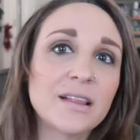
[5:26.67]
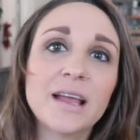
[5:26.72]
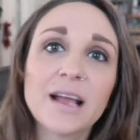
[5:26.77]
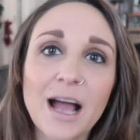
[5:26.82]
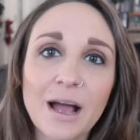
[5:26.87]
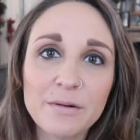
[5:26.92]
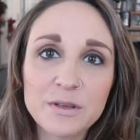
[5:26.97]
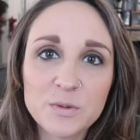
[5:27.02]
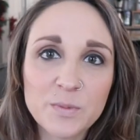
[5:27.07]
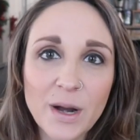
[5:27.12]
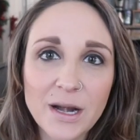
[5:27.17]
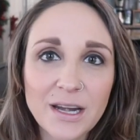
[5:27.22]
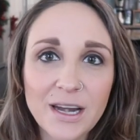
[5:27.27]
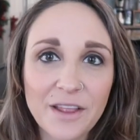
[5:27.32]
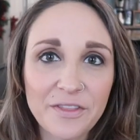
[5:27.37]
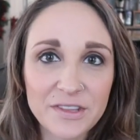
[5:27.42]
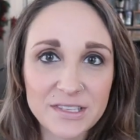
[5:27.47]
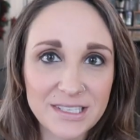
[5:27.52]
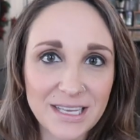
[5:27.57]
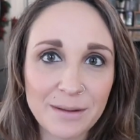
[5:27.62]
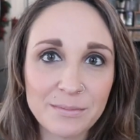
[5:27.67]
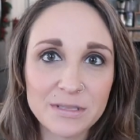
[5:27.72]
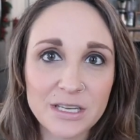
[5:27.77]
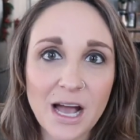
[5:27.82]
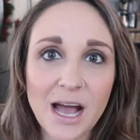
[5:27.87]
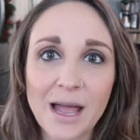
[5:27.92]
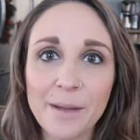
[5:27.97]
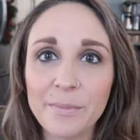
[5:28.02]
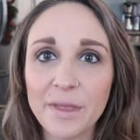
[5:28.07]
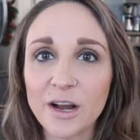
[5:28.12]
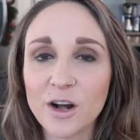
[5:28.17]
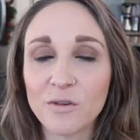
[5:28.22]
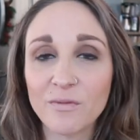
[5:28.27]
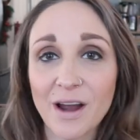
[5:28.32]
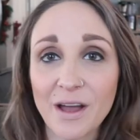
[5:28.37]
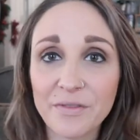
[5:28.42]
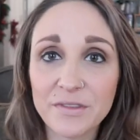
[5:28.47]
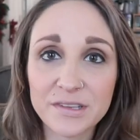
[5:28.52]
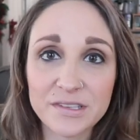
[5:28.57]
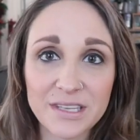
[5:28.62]
like I was pregnant at the same time, like
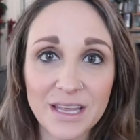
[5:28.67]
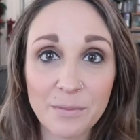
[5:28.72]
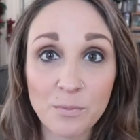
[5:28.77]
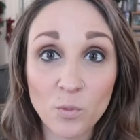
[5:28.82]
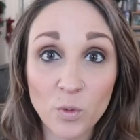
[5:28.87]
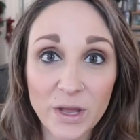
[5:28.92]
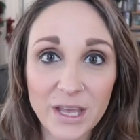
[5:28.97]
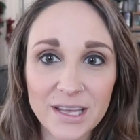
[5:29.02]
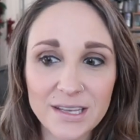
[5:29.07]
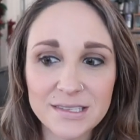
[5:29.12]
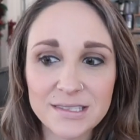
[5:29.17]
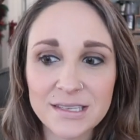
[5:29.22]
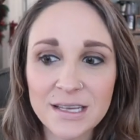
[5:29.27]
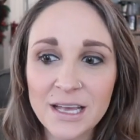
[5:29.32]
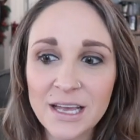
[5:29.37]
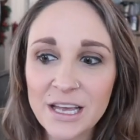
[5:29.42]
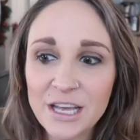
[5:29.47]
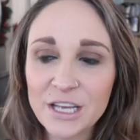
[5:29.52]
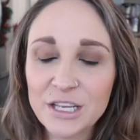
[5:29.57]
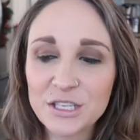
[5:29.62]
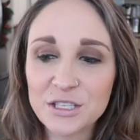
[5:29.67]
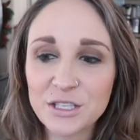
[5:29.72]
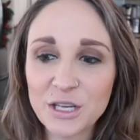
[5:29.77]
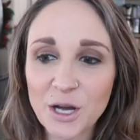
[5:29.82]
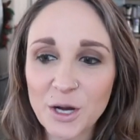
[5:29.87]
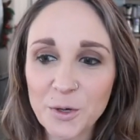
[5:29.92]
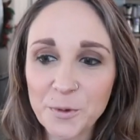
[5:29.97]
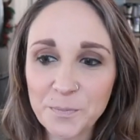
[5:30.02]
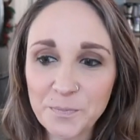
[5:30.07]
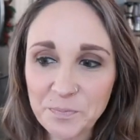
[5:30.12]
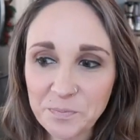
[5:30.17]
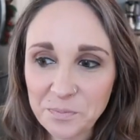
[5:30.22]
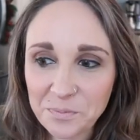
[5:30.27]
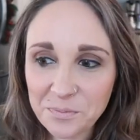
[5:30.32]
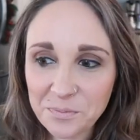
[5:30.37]
around the same weeks. So